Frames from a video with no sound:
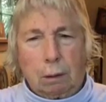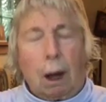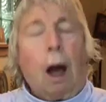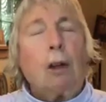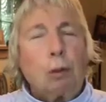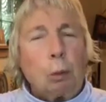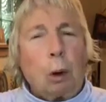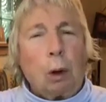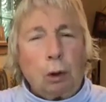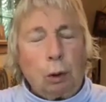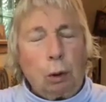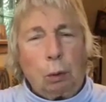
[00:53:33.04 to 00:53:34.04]
as
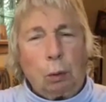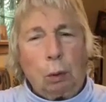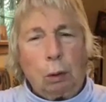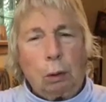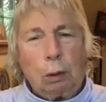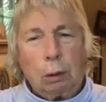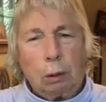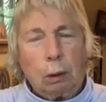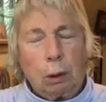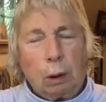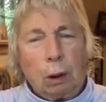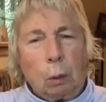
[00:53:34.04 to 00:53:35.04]
one who
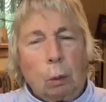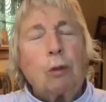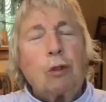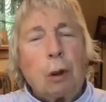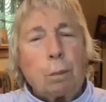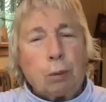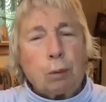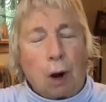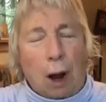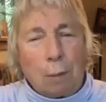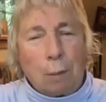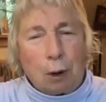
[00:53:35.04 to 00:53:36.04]
was a
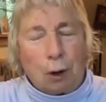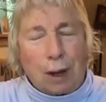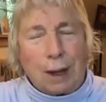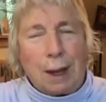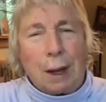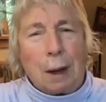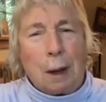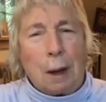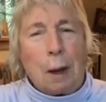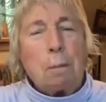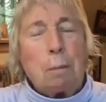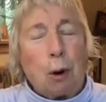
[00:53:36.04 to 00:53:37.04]
primary
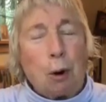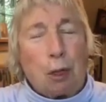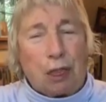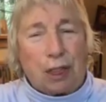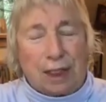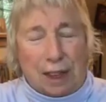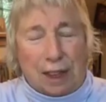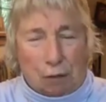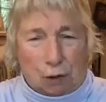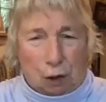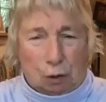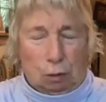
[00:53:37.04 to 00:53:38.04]
birth
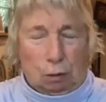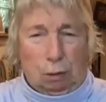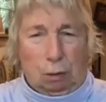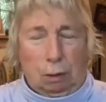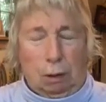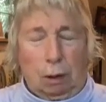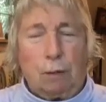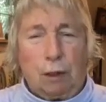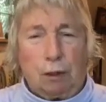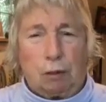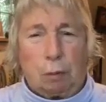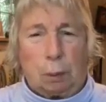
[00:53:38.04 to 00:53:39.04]
giver of
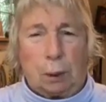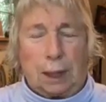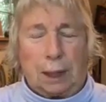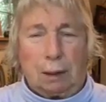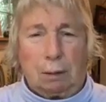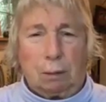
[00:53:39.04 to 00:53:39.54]
this plane.